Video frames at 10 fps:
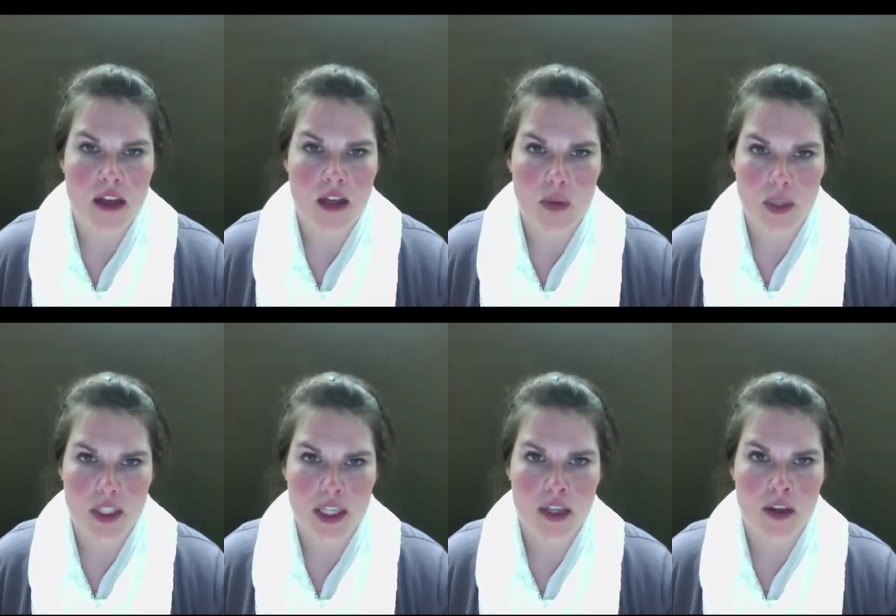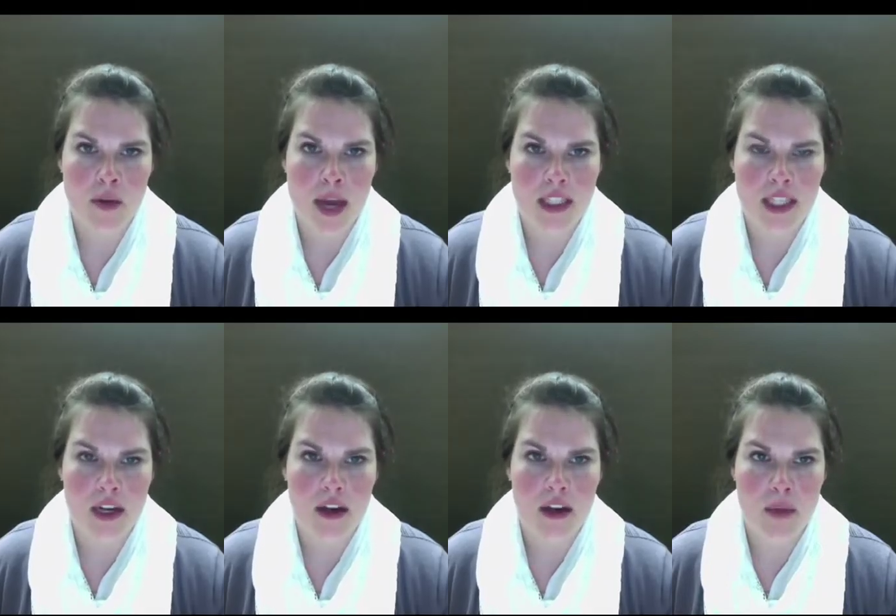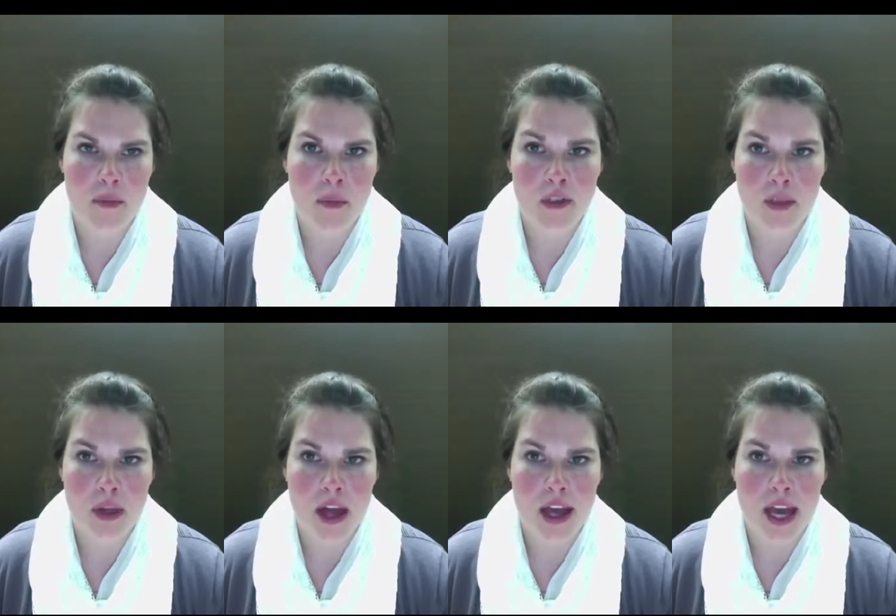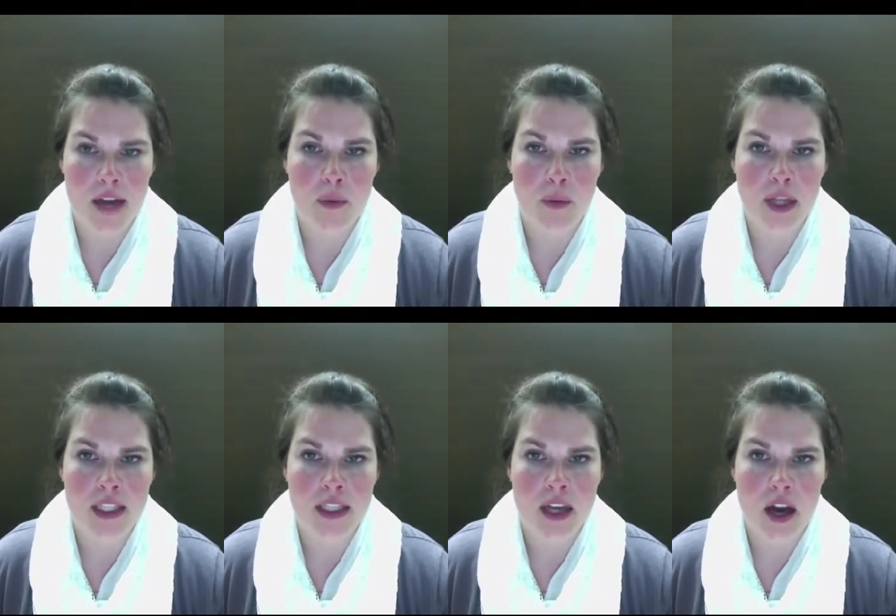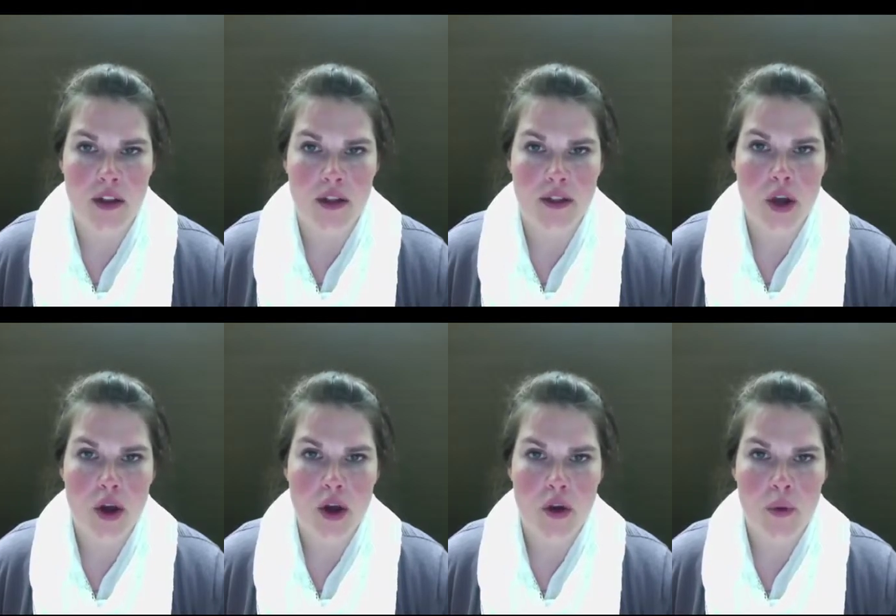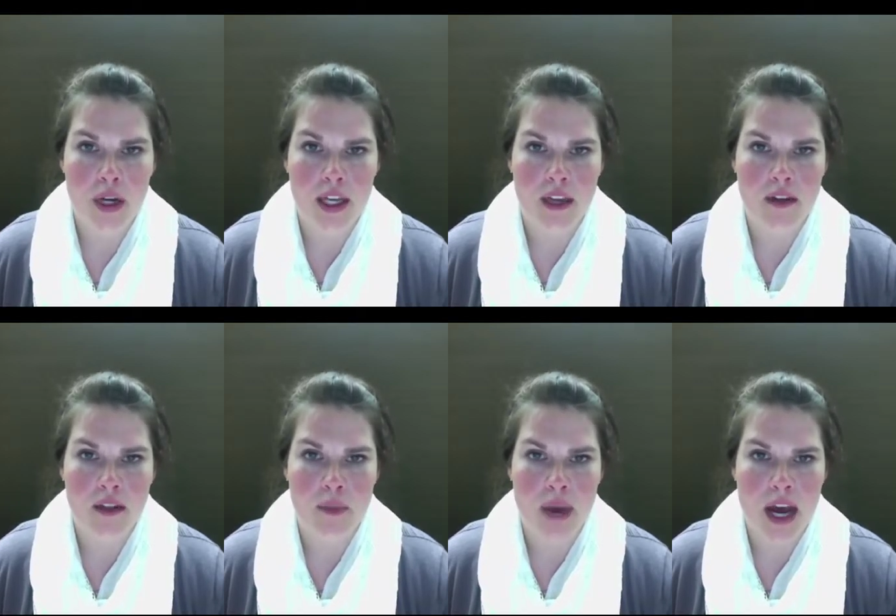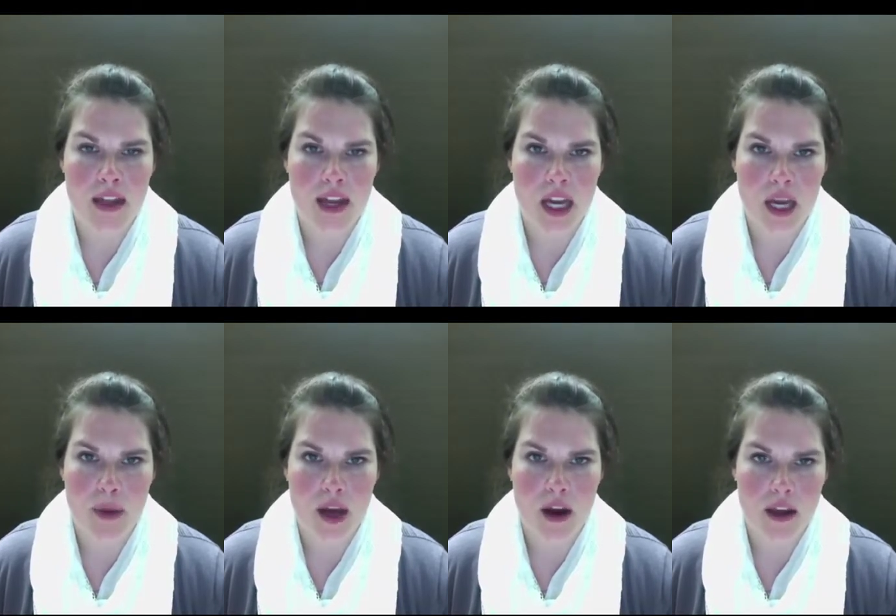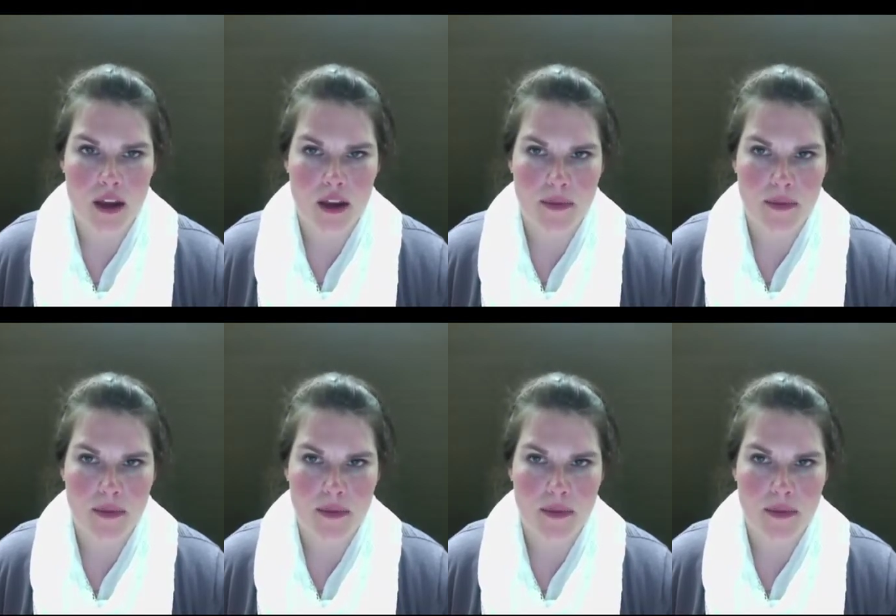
That particular bacteria can multiply and replace the others who were killed by the antibiotic.